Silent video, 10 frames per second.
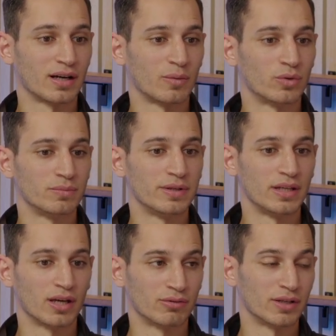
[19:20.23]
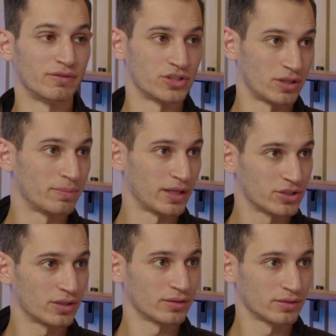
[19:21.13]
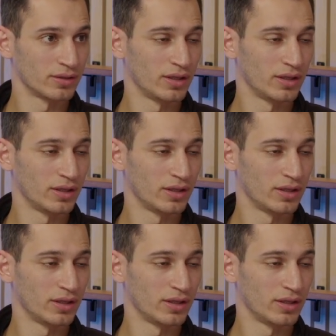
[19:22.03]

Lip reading: would be a revision patient,